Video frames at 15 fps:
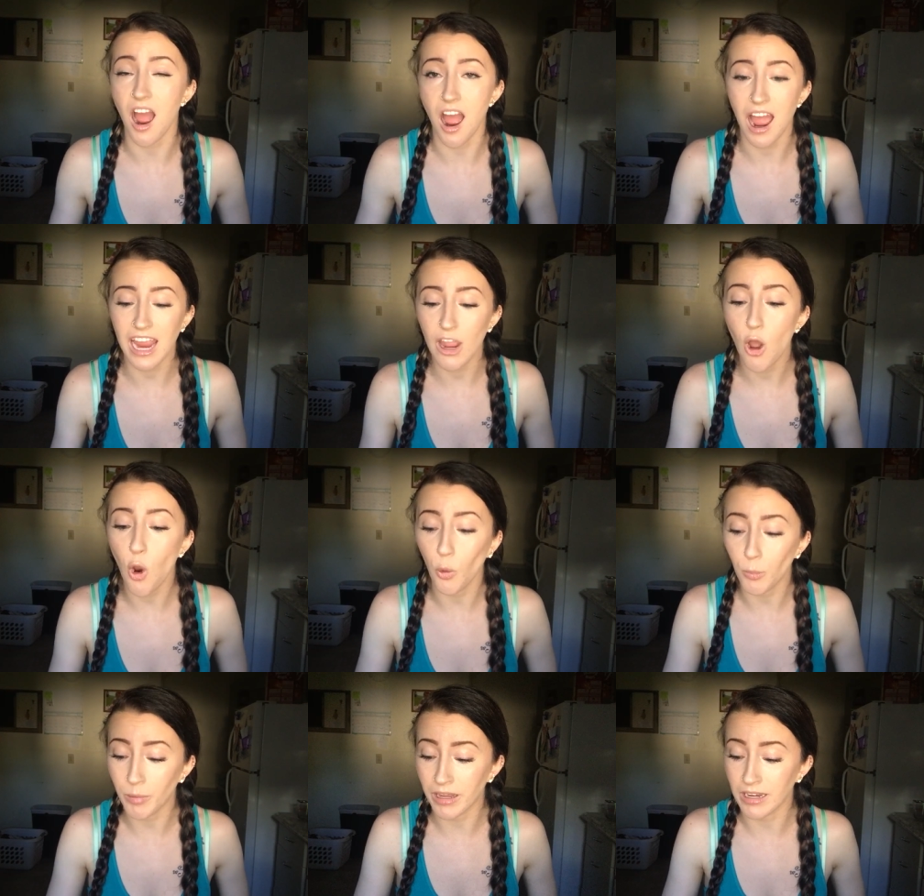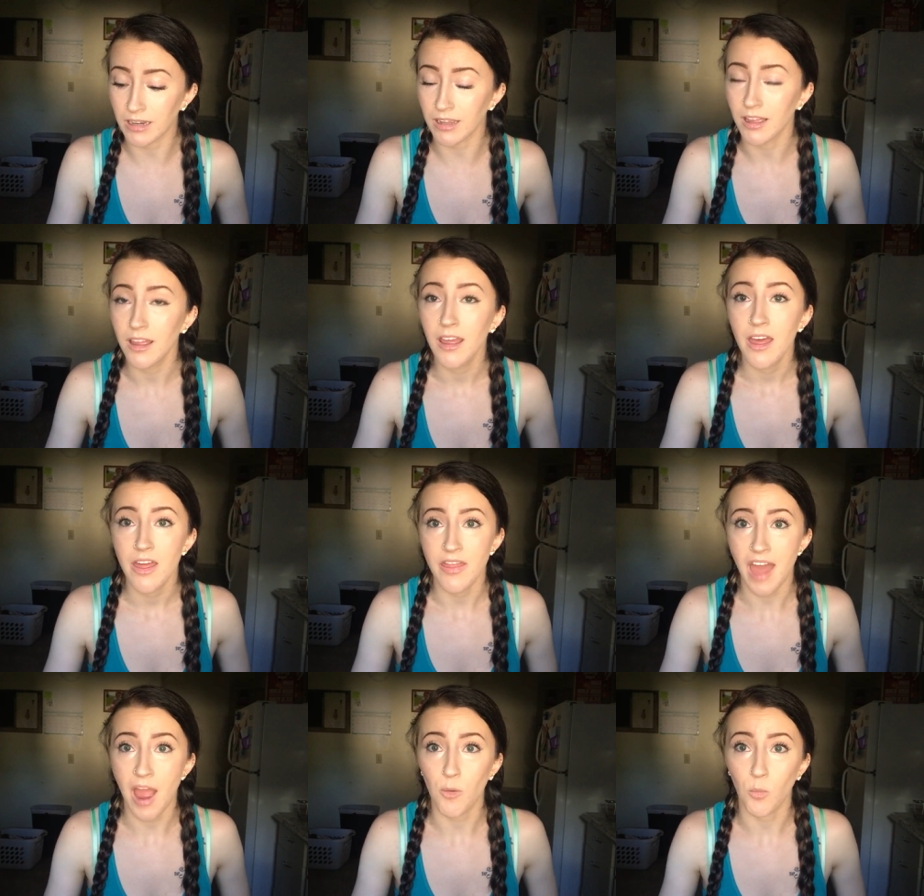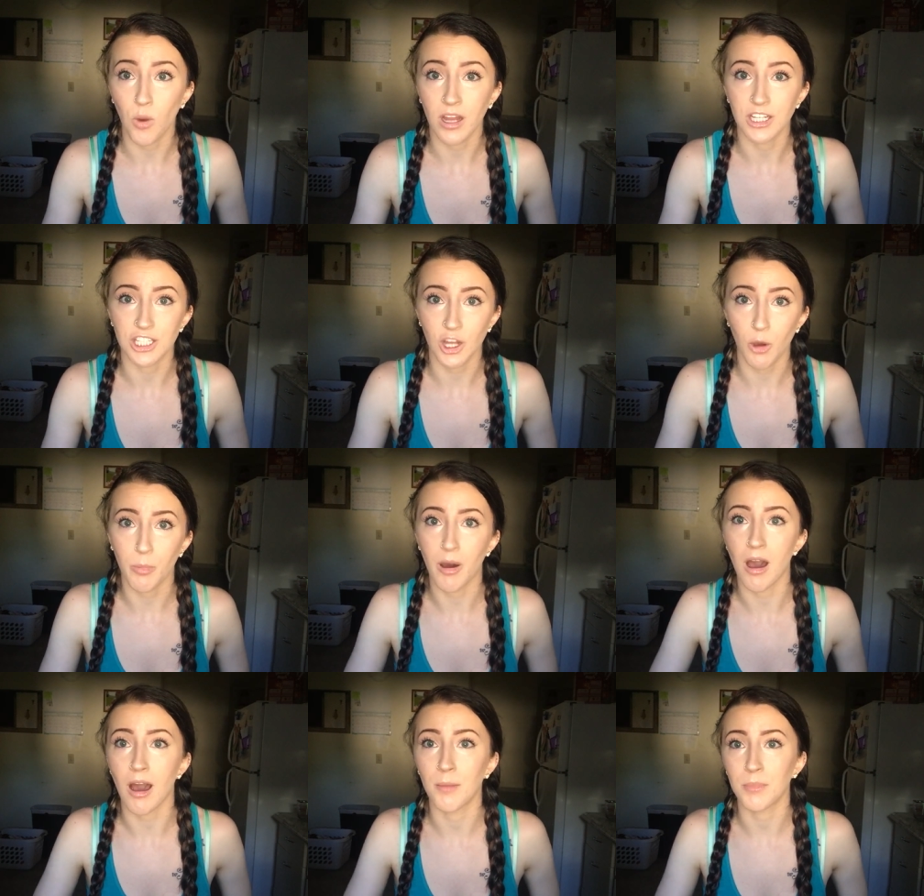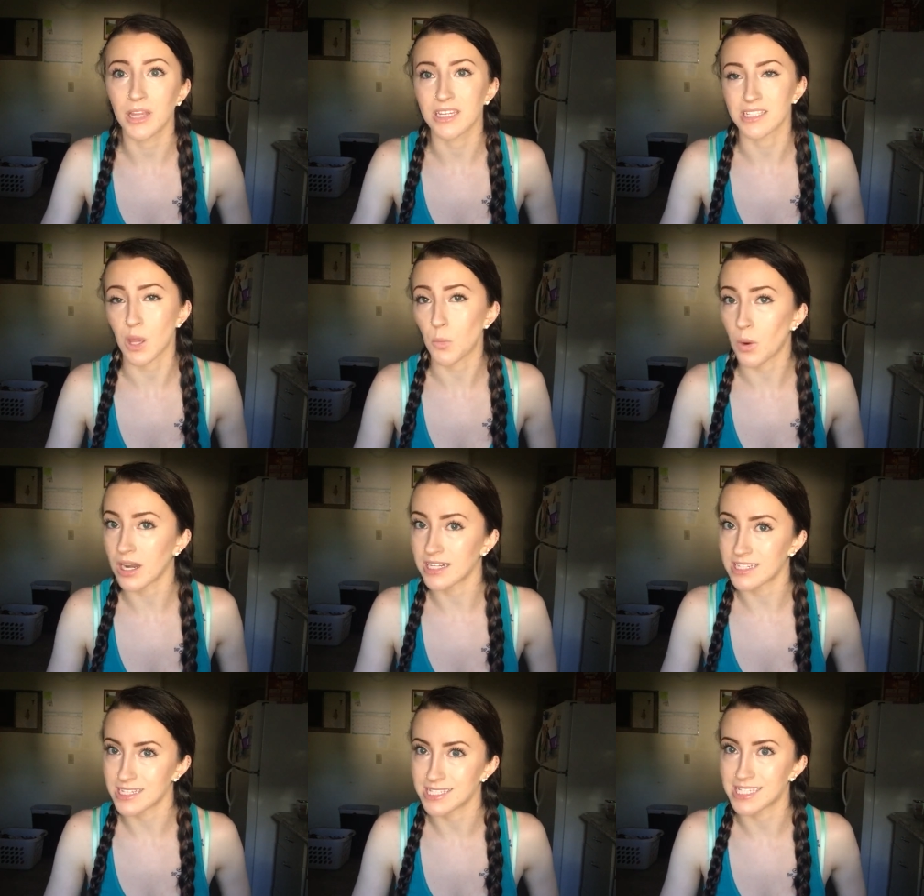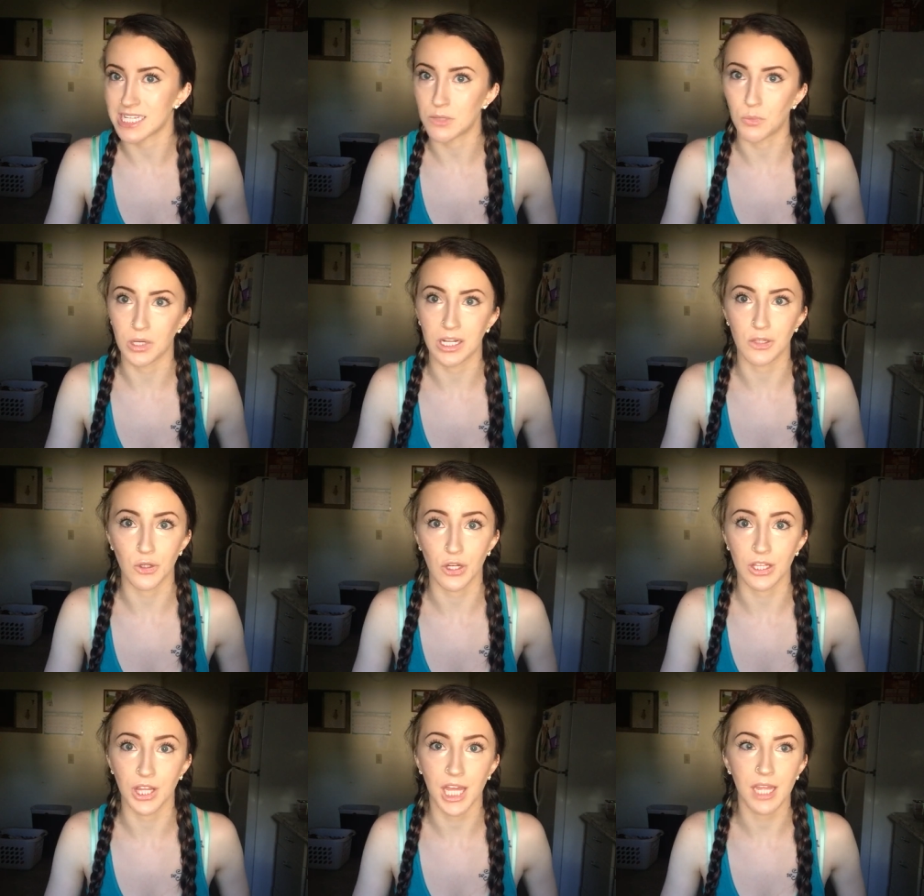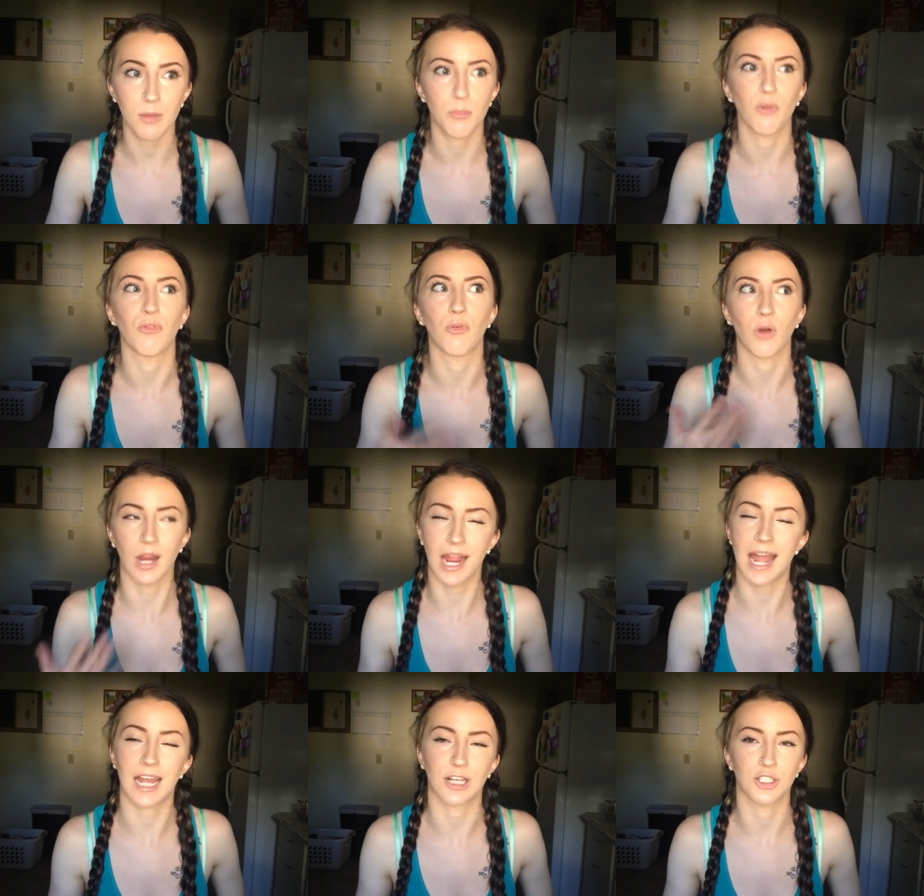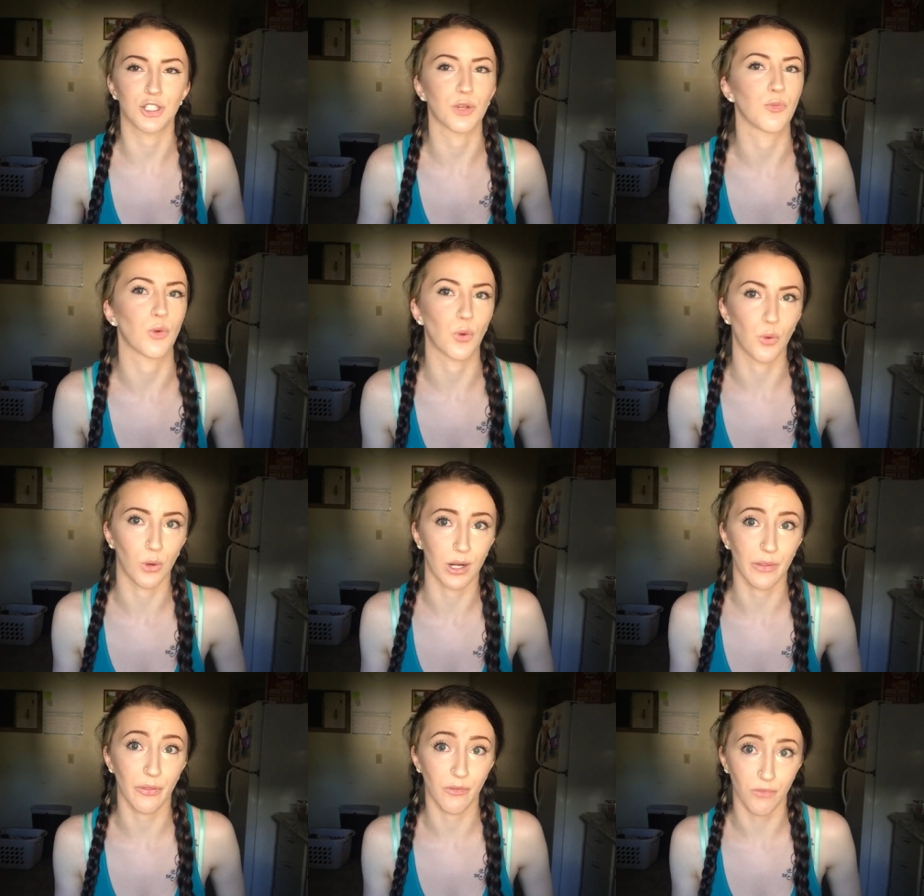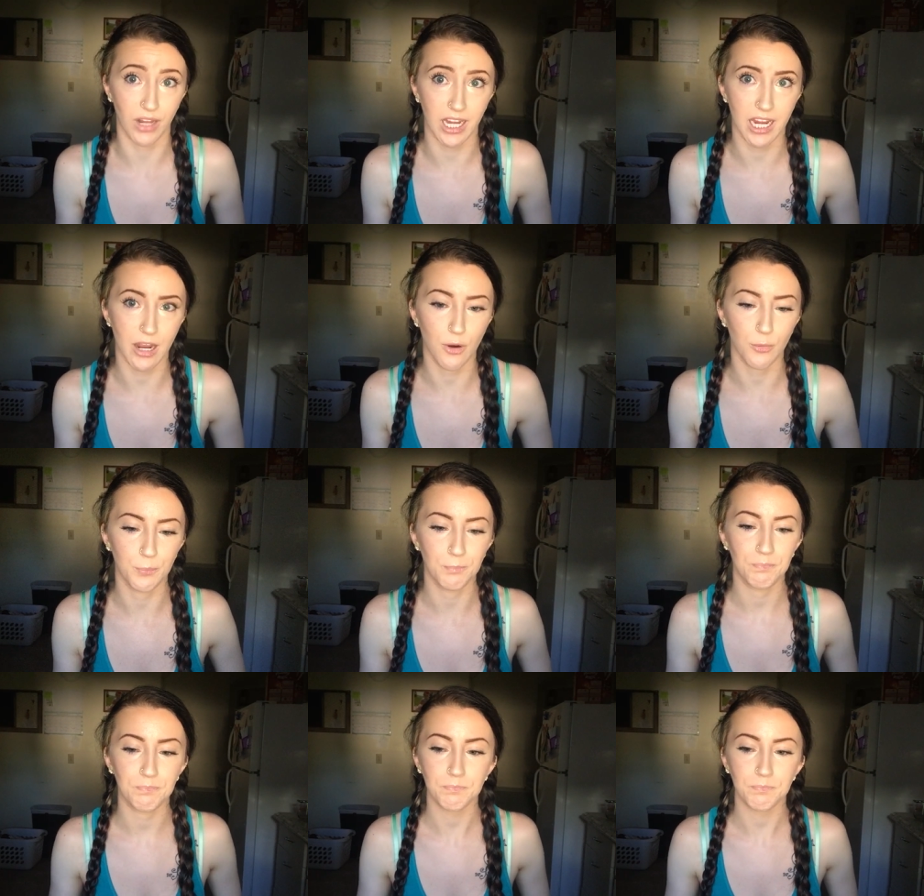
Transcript: I opened that one gel pot because I wanted to see what it looked like before I actually recorded the video.